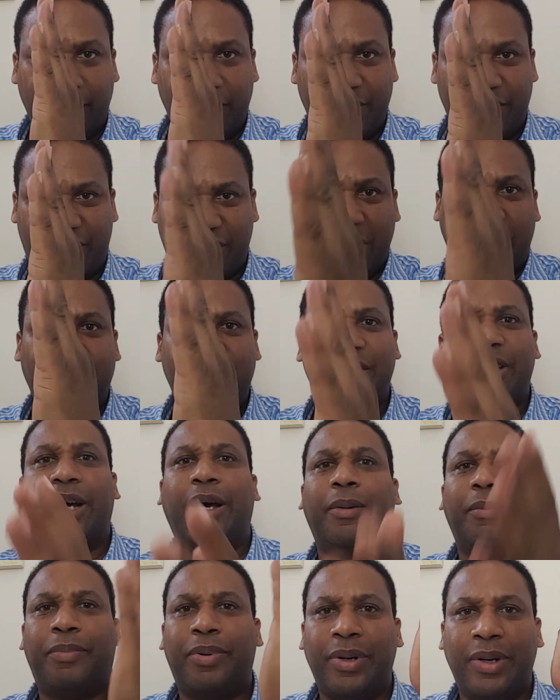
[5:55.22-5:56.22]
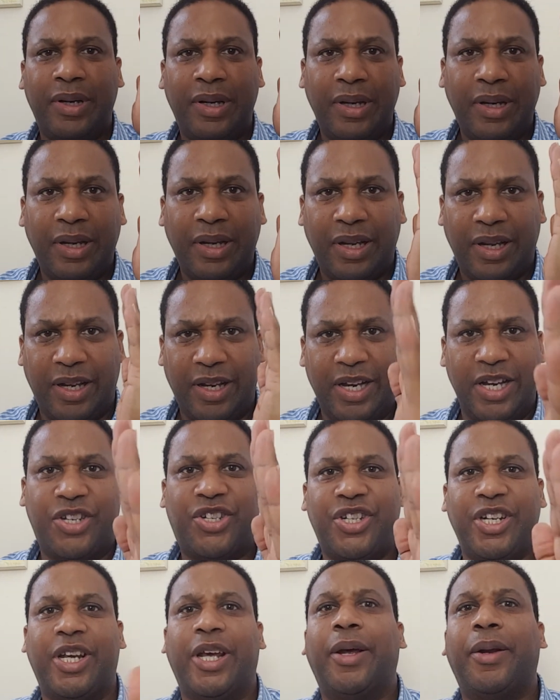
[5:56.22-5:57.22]
start up,
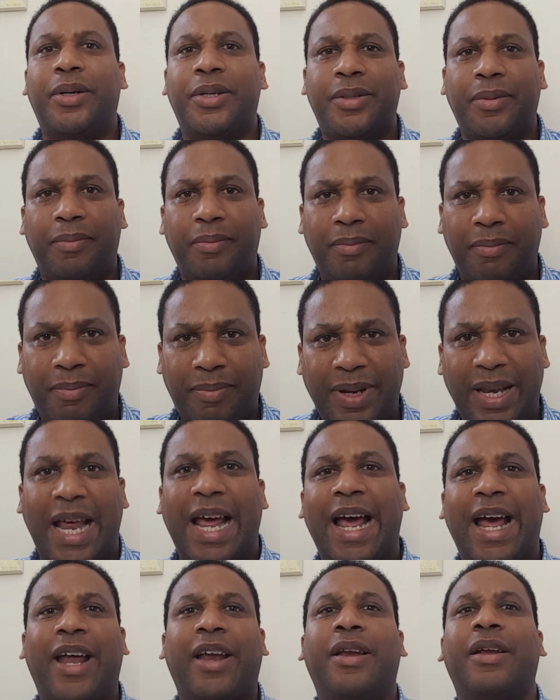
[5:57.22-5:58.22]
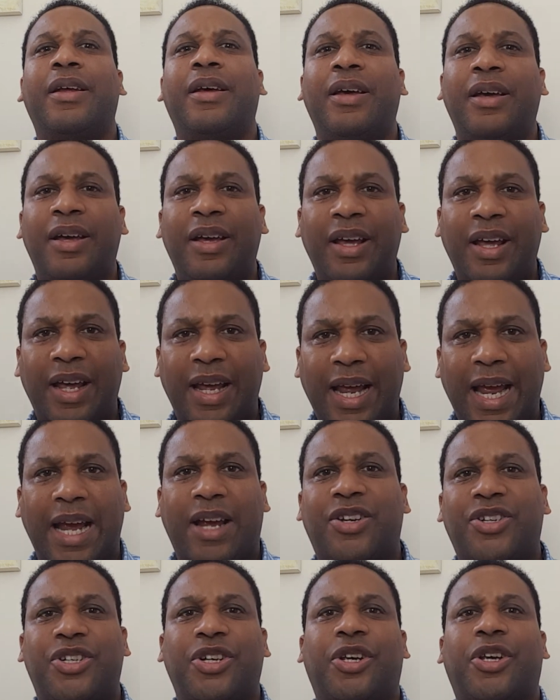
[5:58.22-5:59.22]
initiate, plan,
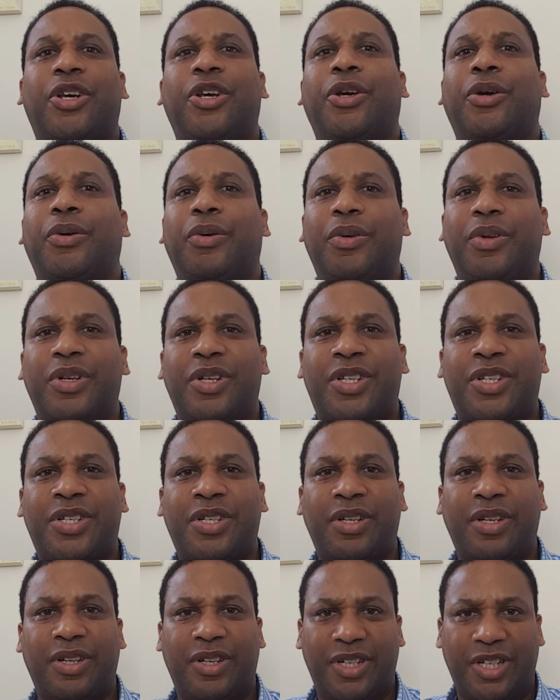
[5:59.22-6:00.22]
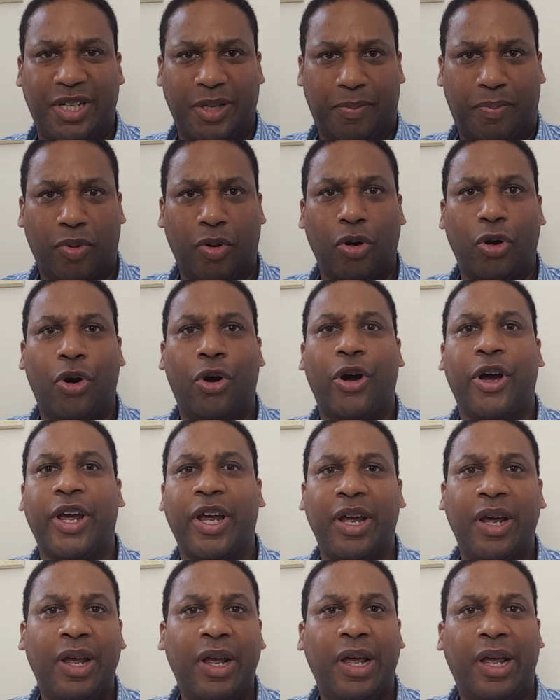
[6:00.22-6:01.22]
execute, and
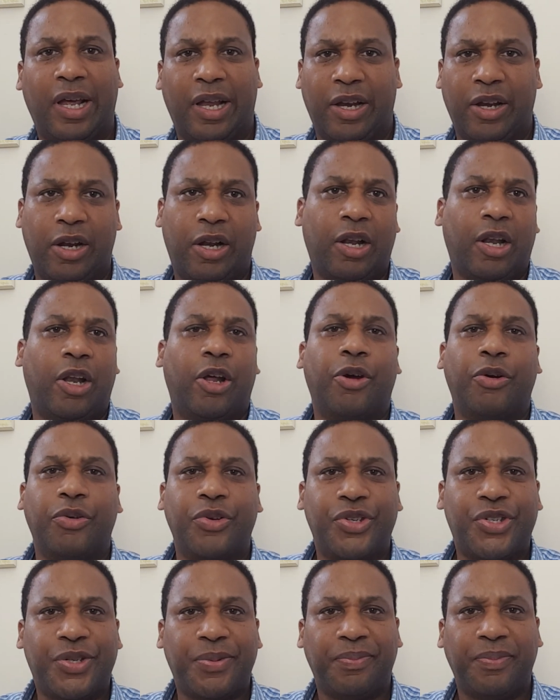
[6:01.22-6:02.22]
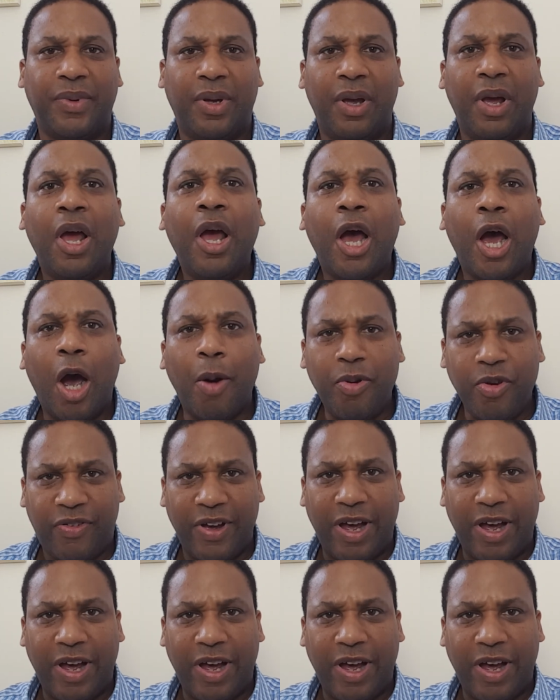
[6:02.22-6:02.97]
deploy, and close. Hope you